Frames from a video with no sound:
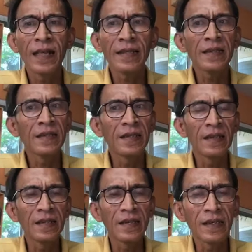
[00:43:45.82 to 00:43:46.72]
that
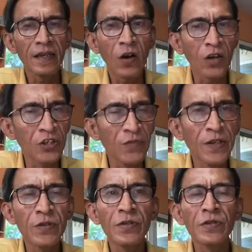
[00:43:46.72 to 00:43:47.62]
he
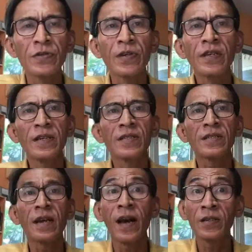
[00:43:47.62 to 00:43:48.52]
contribute to
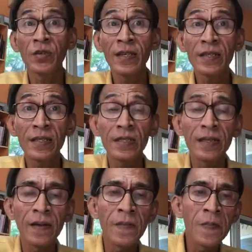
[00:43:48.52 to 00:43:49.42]
his countries.